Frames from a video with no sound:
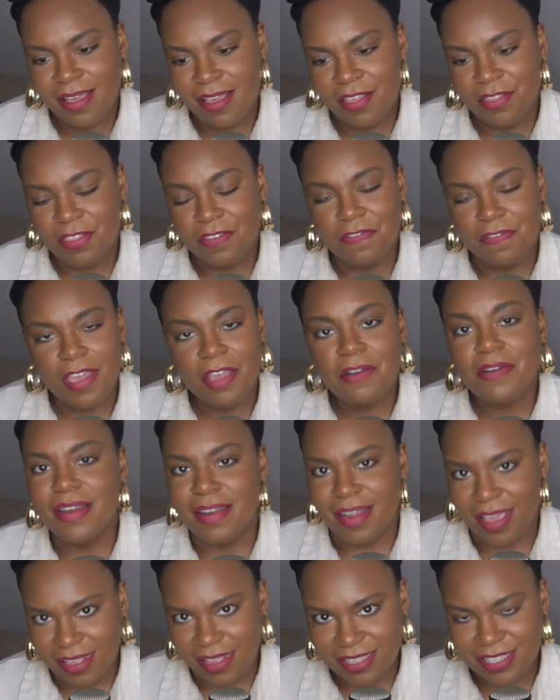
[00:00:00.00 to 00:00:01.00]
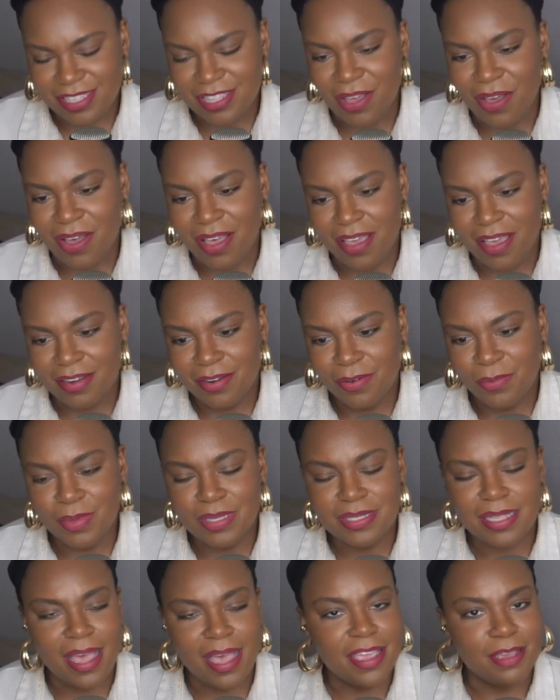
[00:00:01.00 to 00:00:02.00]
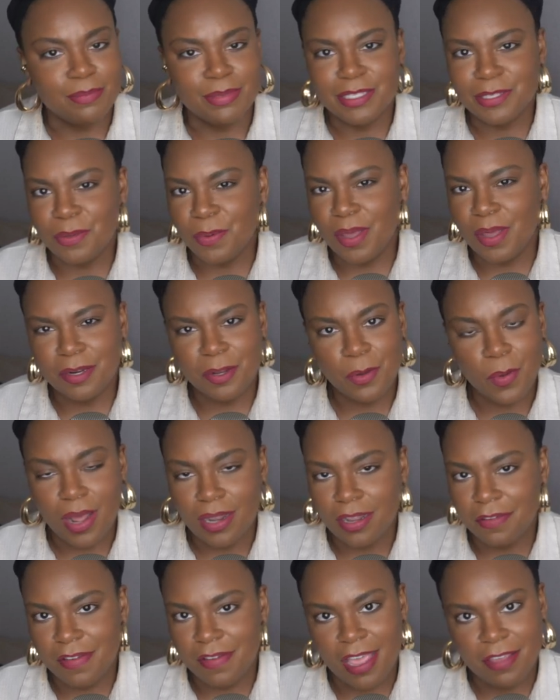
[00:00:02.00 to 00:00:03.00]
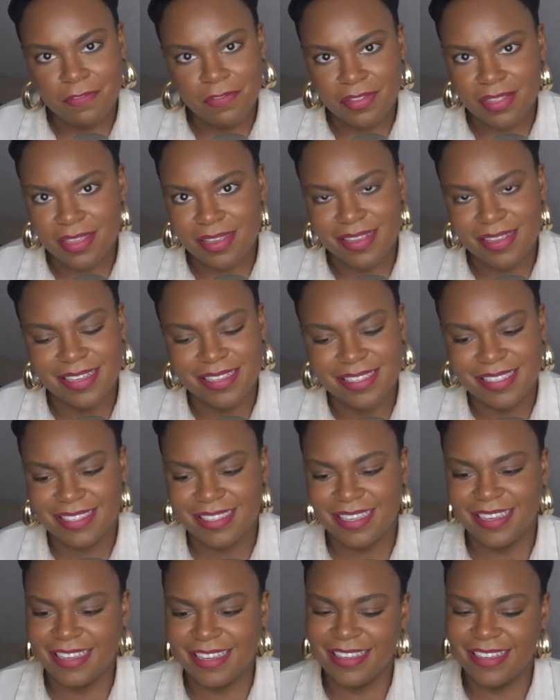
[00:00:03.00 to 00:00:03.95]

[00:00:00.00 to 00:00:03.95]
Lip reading: the very next thought was, I am so unqualified for this.